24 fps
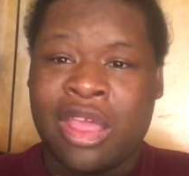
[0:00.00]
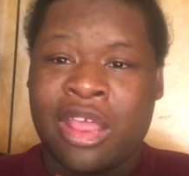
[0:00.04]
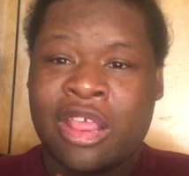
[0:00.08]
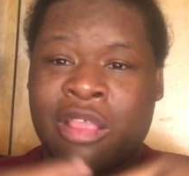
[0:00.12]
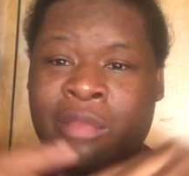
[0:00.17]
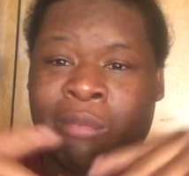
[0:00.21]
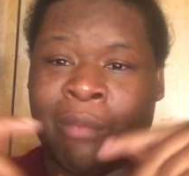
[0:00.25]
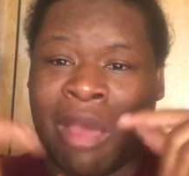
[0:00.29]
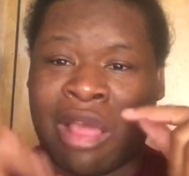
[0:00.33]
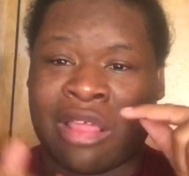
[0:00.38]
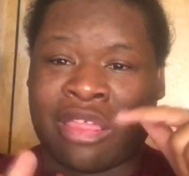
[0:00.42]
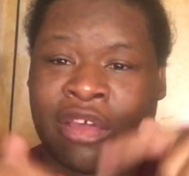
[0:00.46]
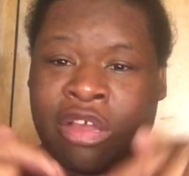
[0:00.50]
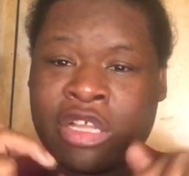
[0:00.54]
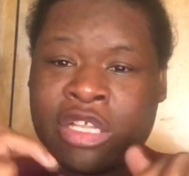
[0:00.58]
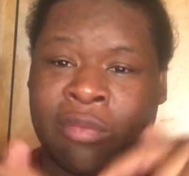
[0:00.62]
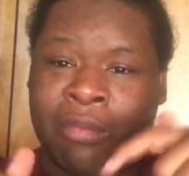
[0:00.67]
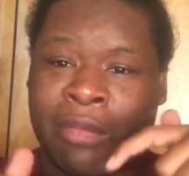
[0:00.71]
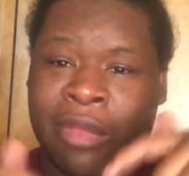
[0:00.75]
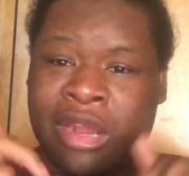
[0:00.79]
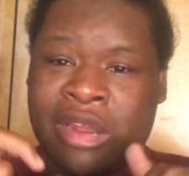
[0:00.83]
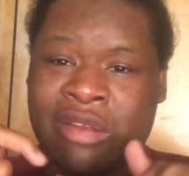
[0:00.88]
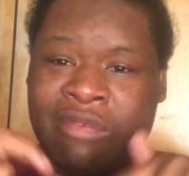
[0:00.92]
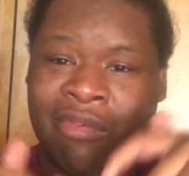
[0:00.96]
My social
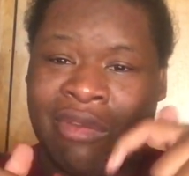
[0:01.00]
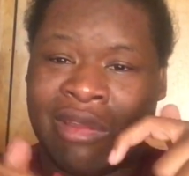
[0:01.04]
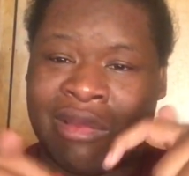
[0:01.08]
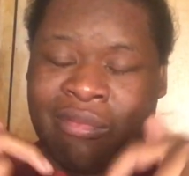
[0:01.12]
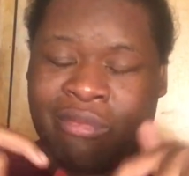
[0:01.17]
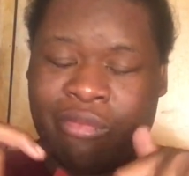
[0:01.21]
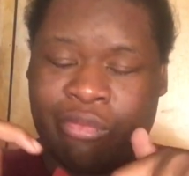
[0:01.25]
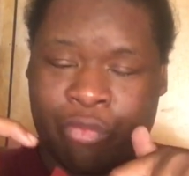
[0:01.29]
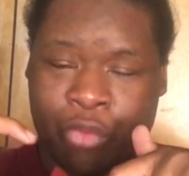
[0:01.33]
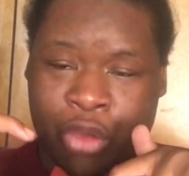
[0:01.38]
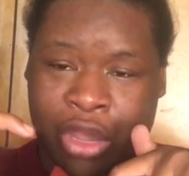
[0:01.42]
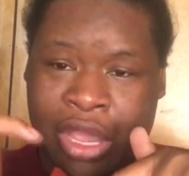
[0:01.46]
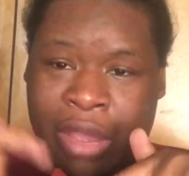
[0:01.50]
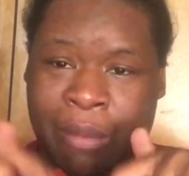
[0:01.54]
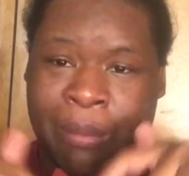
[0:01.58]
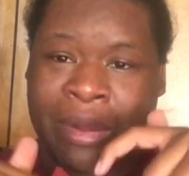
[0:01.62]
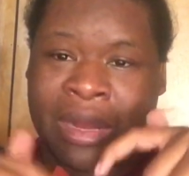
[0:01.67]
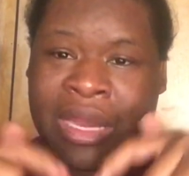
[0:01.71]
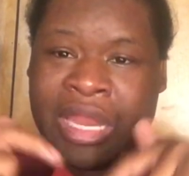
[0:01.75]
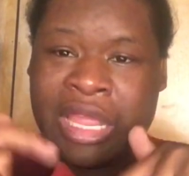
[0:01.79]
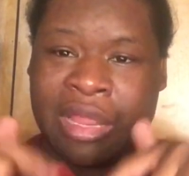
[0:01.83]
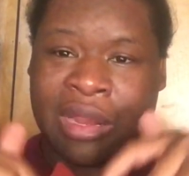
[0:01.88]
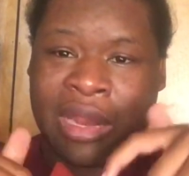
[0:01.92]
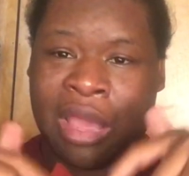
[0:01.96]
media will be
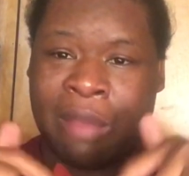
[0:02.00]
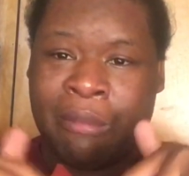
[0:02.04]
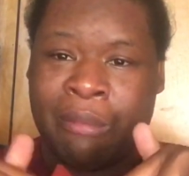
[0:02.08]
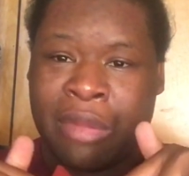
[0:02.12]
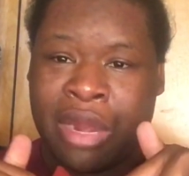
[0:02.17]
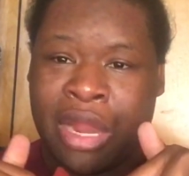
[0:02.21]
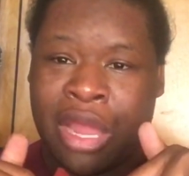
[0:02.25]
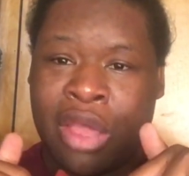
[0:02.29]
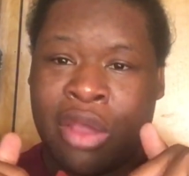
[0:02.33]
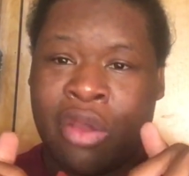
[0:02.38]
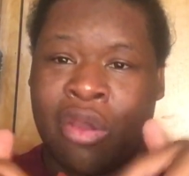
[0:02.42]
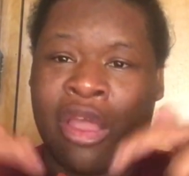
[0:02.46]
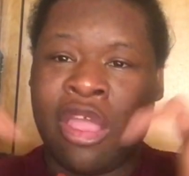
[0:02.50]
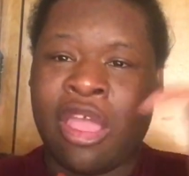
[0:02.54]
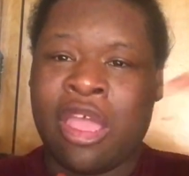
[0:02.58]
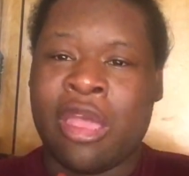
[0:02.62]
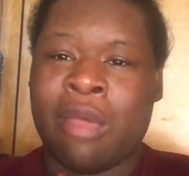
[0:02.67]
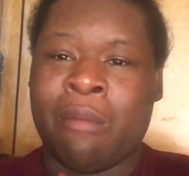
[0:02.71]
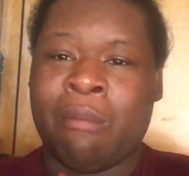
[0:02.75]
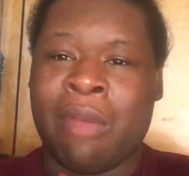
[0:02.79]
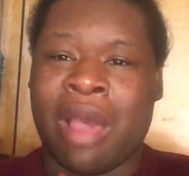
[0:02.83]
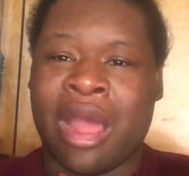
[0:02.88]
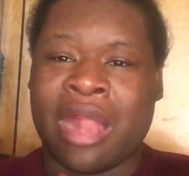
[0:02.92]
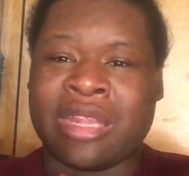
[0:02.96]
linked down below.
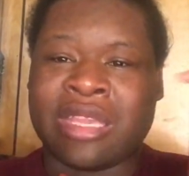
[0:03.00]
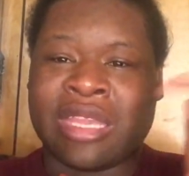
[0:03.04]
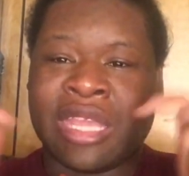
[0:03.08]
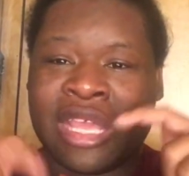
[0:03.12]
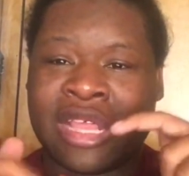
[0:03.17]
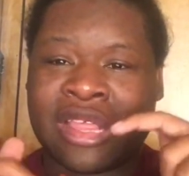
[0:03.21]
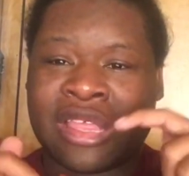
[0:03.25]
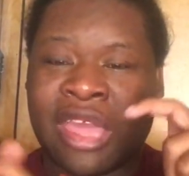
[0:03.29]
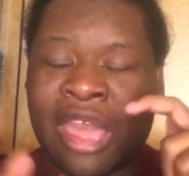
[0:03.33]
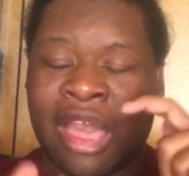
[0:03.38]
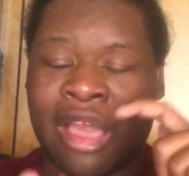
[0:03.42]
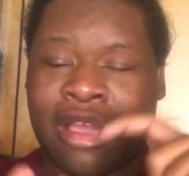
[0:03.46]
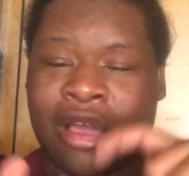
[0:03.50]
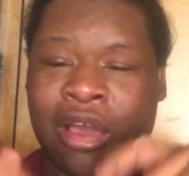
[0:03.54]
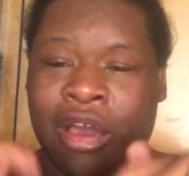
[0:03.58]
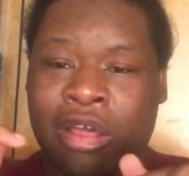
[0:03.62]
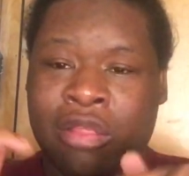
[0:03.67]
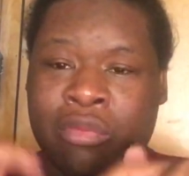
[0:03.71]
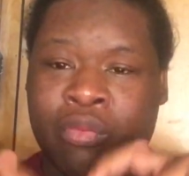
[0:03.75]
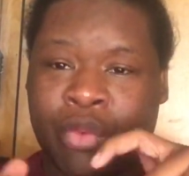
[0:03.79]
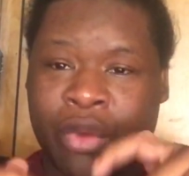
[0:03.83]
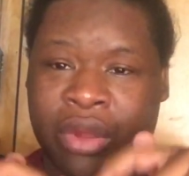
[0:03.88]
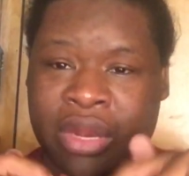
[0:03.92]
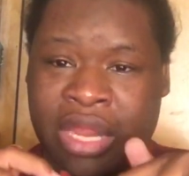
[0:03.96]
My discount
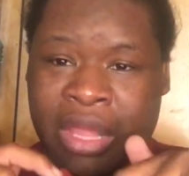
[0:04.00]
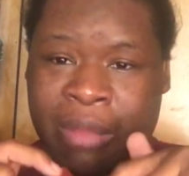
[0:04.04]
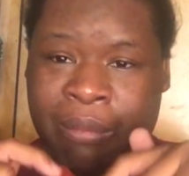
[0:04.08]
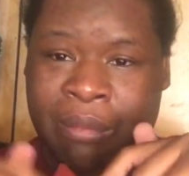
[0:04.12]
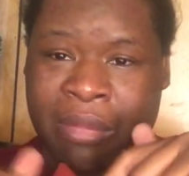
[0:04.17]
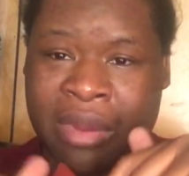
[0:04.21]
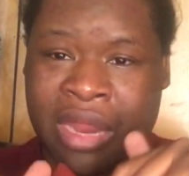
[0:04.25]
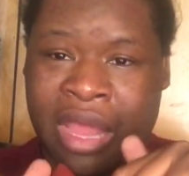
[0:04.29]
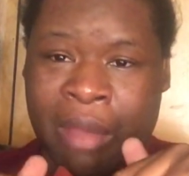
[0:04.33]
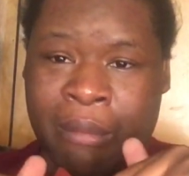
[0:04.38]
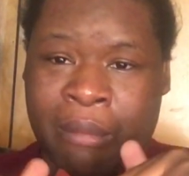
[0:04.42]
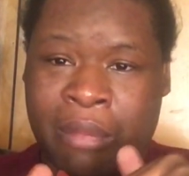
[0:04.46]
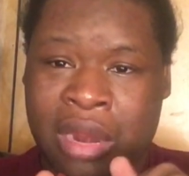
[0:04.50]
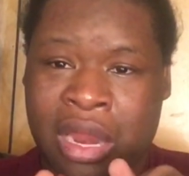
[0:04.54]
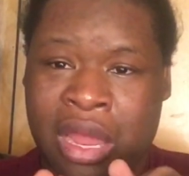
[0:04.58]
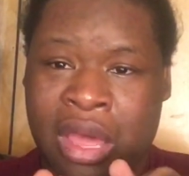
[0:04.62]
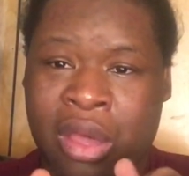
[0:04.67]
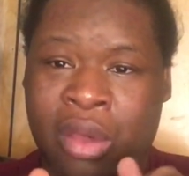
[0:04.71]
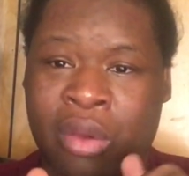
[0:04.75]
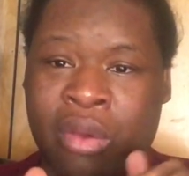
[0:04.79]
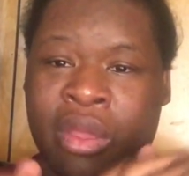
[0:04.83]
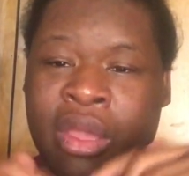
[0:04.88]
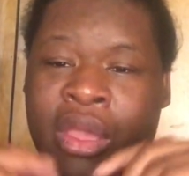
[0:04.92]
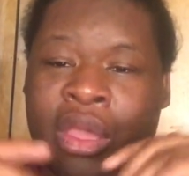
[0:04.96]
code will be linked down
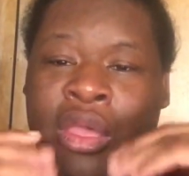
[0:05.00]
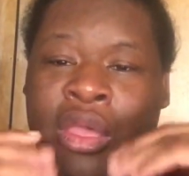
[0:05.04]
below.